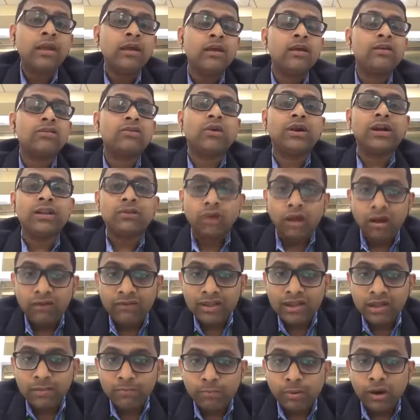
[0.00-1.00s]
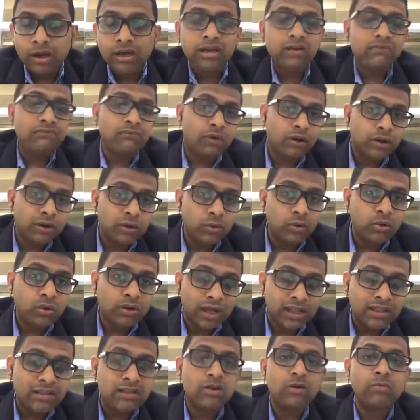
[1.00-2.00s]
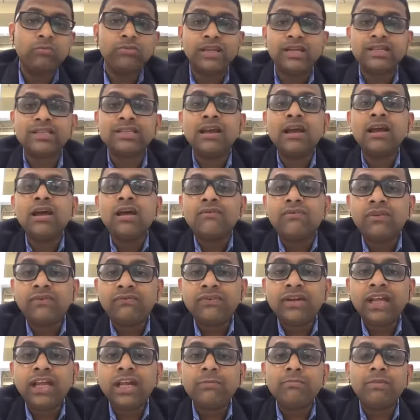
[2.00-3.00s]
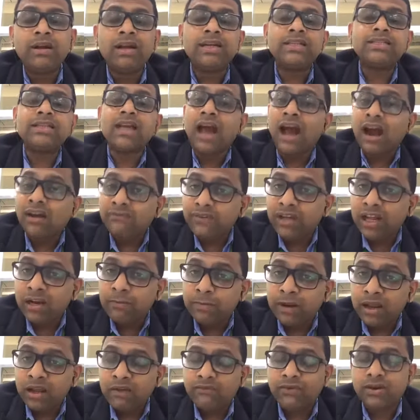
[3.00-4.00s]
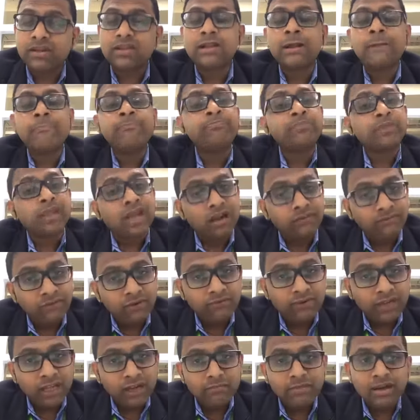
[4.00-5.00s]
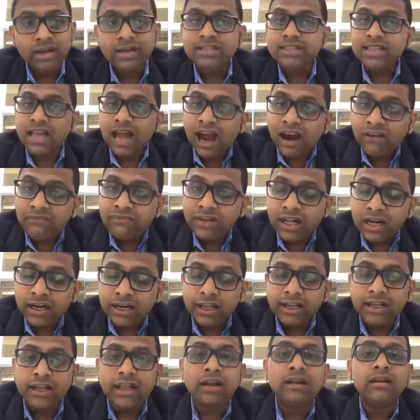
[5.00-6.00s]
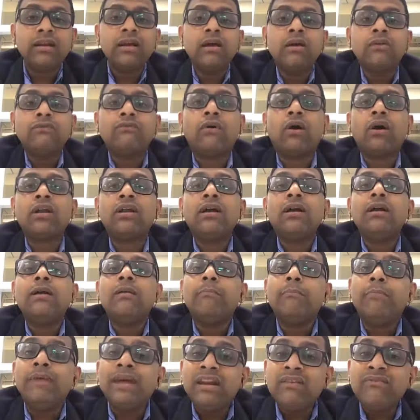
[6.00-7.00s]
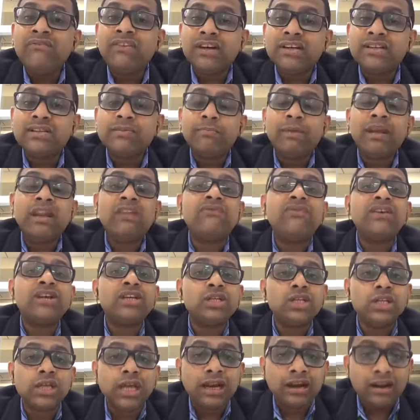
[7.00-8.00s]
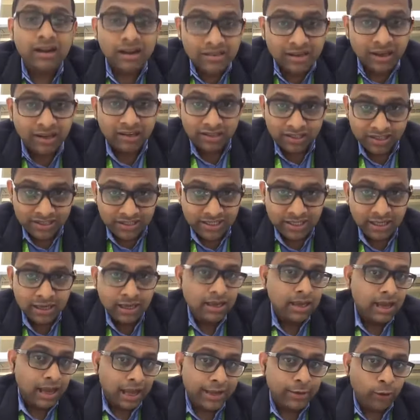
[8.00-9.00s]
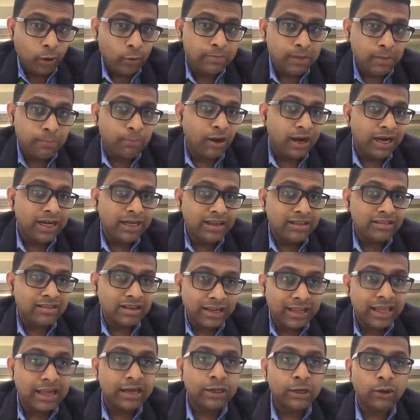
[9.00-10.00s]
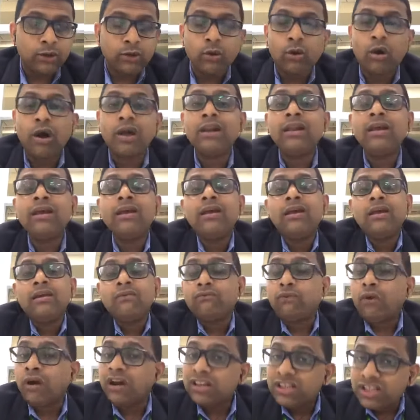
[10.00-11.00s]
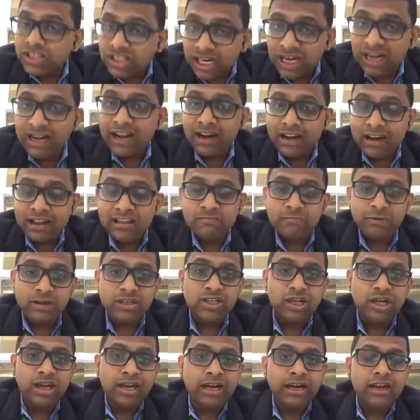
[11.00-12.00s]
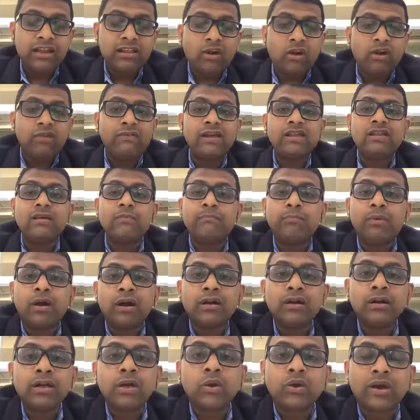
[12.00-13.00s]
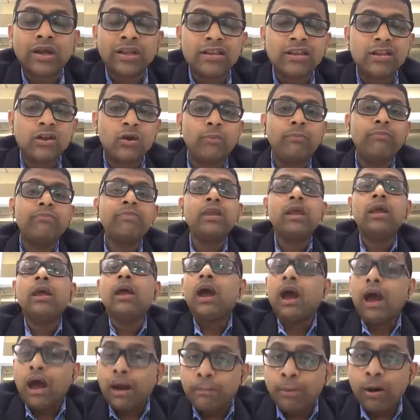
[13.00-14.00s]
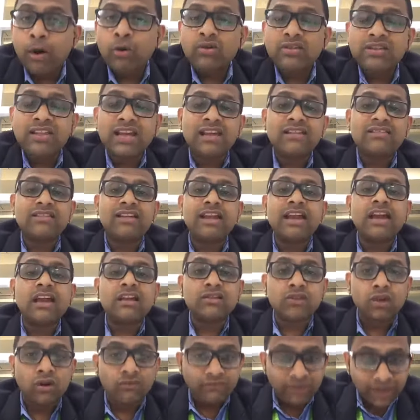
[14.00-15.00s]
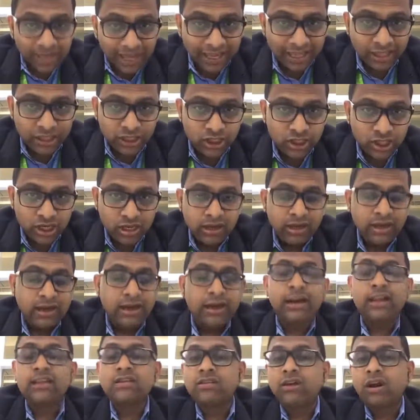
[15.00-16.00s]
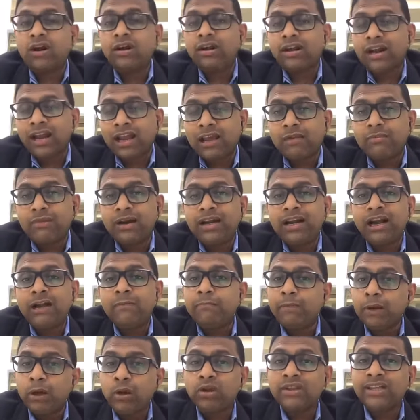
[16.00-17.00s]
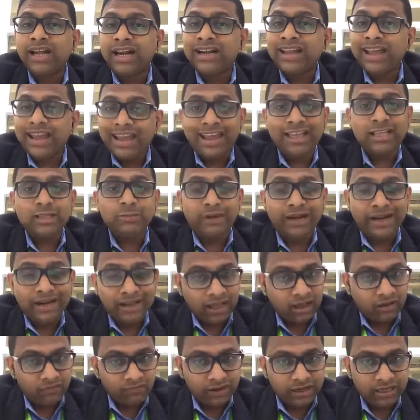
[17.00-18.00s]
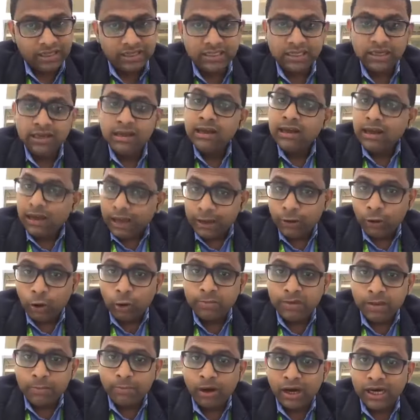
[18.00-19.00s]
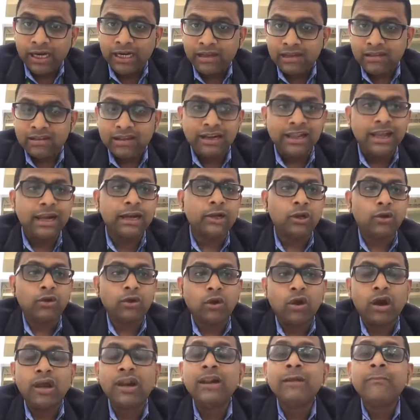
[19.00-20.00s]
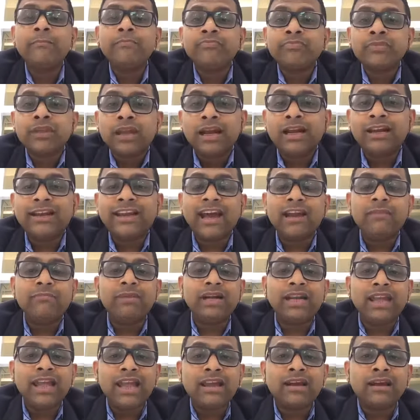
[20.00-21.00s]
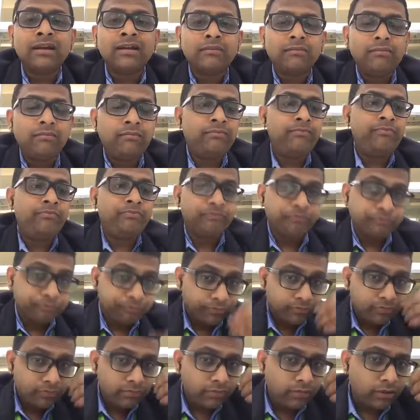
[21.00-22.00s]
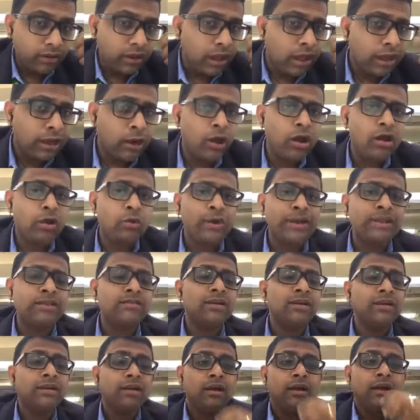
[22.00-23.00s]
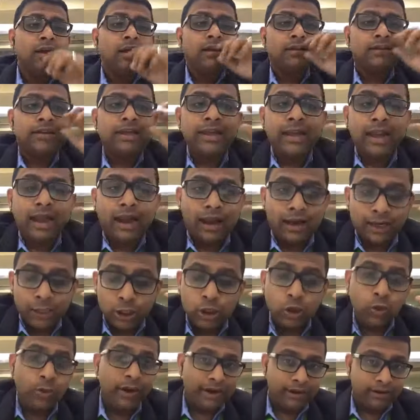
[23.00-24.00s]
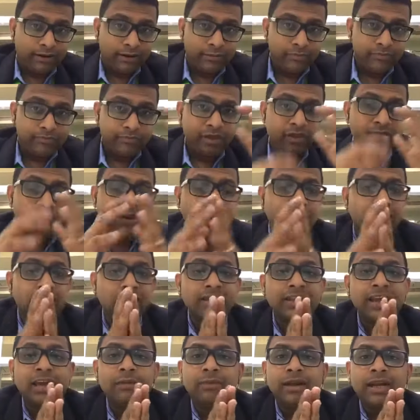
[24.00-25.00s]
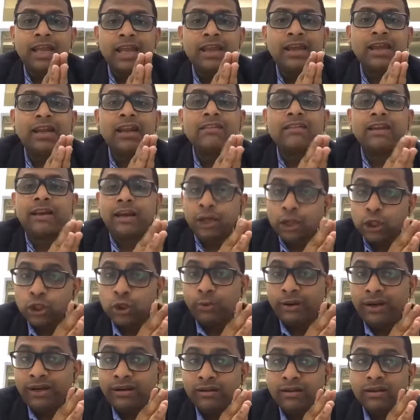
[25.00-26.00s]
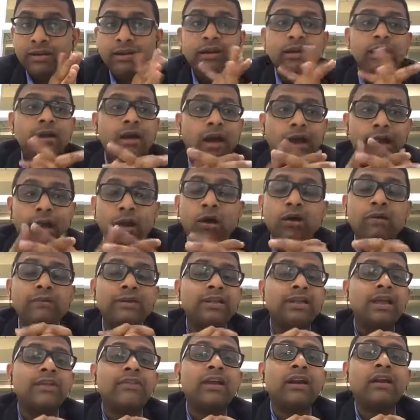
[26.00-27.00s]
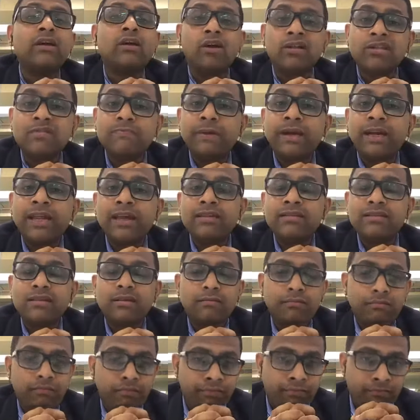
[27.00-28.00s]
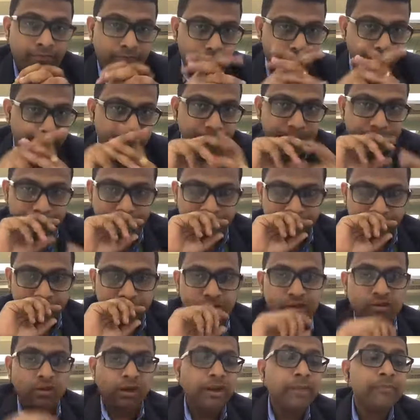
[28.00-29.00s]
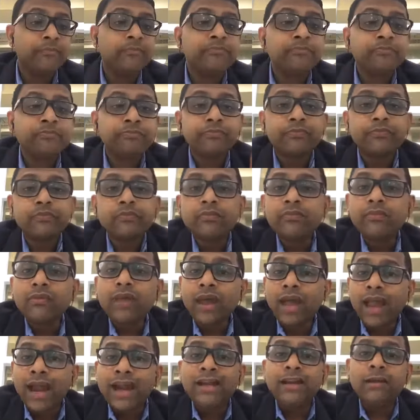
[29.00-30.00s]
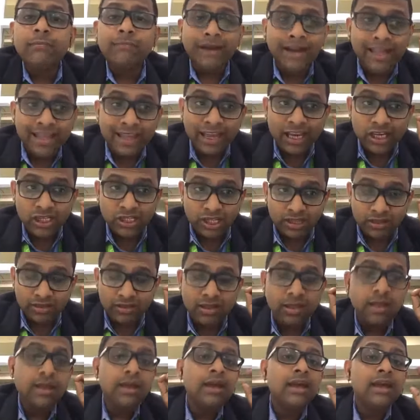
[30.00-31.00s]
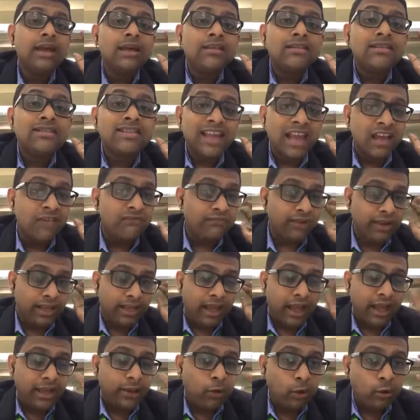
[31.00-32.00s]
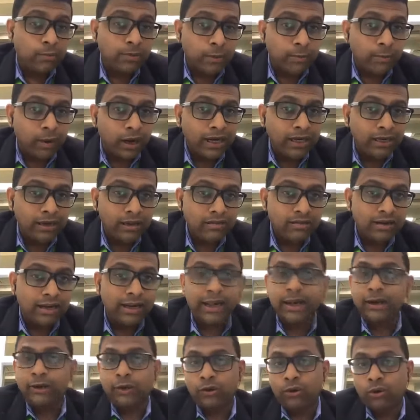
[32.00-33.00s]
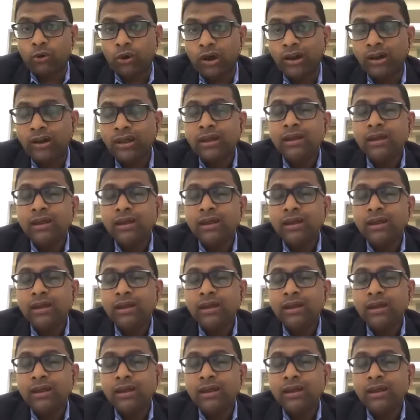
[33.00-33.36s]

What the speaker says: So it is always important for you to consume this 15 minutes after breakfast and 15 minutes after dinner for beneficial results. I hope the point is clear to you all. For children especially, it is always important to consume above 6 years of age. It is not recommended below that age, my dear friends. I hope the point is clear to you all. It can be taken along with the adjuvant. In fact, this can be taken as an adjuvant along with other cosmetics sorry, and medications safely. I hope the point is clear to you all.